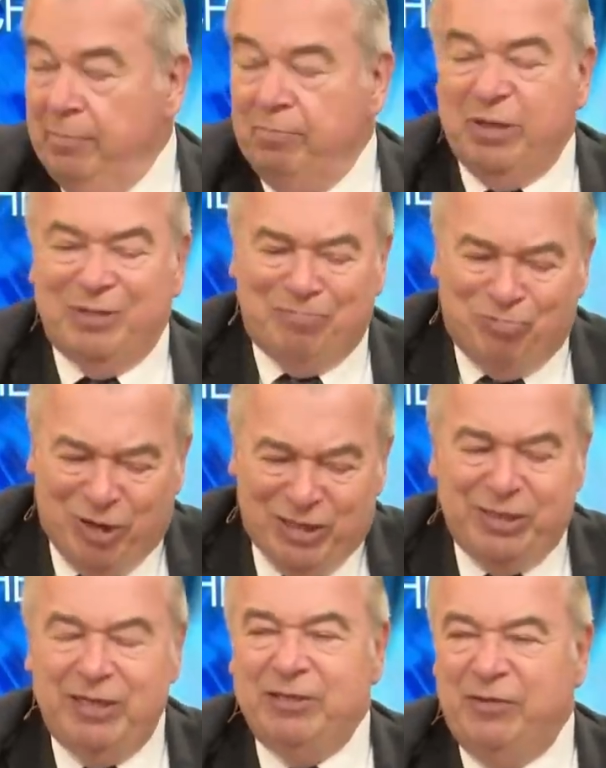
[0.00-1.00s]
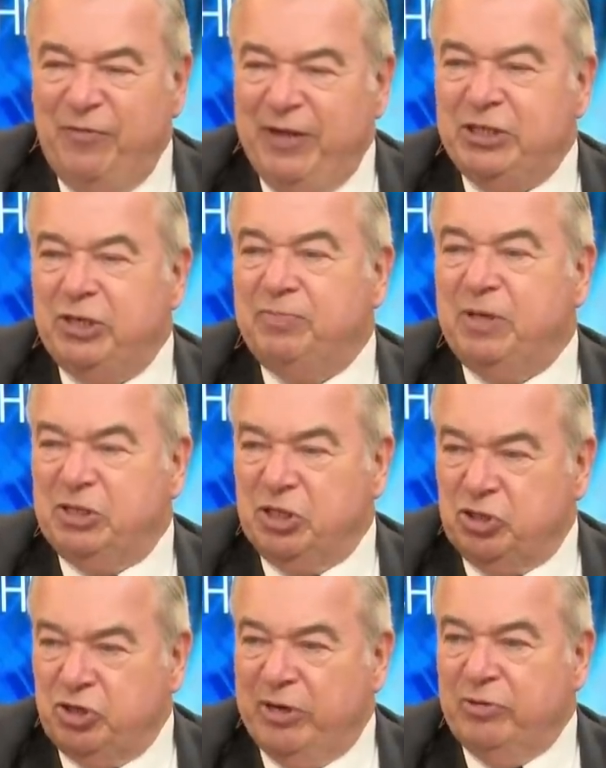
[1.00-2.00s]
but the president of Egypt is a
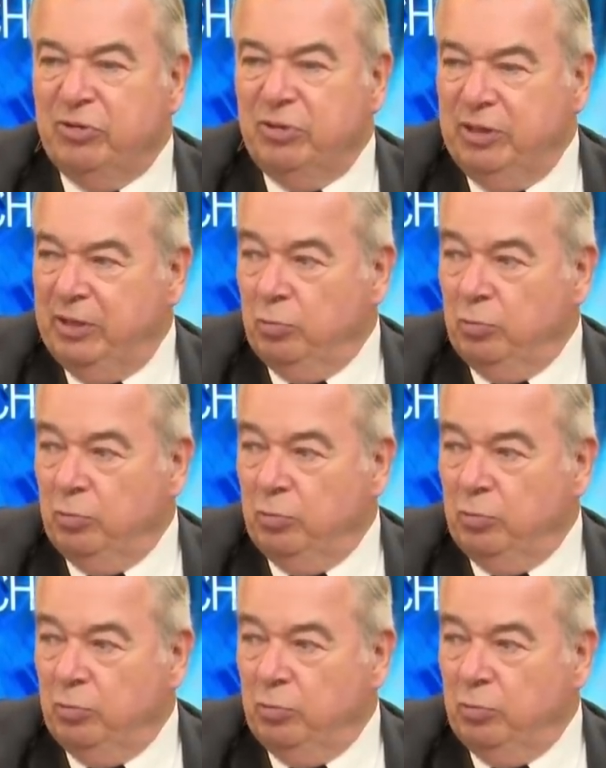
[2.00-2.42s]
general,